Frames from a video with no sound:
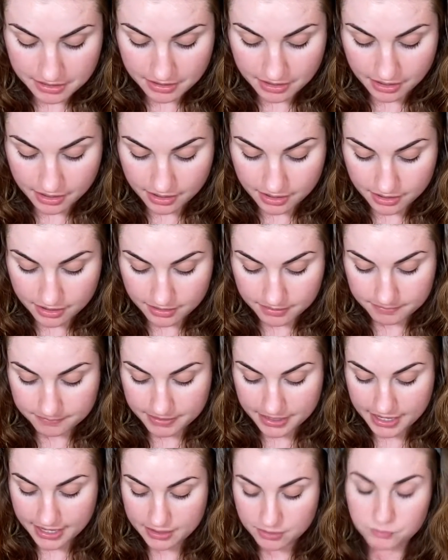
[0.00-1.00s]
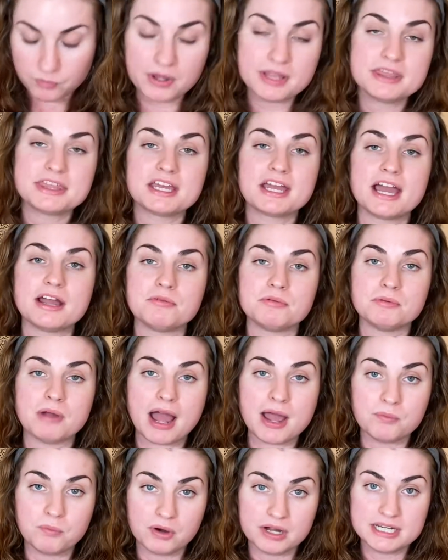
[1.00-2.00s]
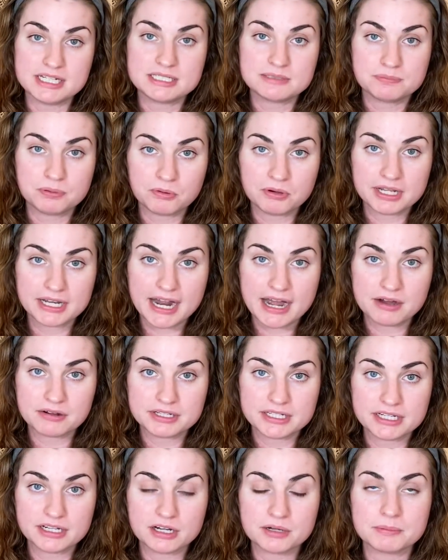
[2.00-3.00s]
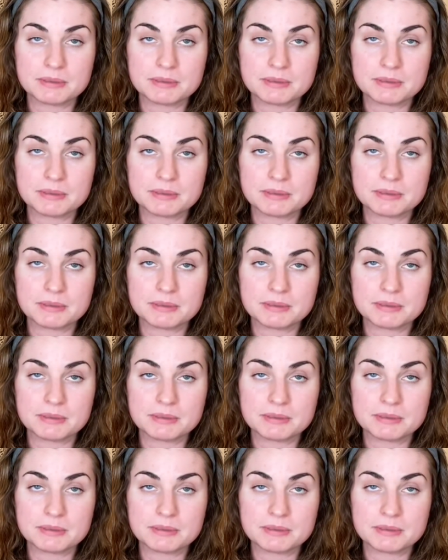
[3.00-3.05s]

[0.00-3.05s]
And one thing I wanted to point out here,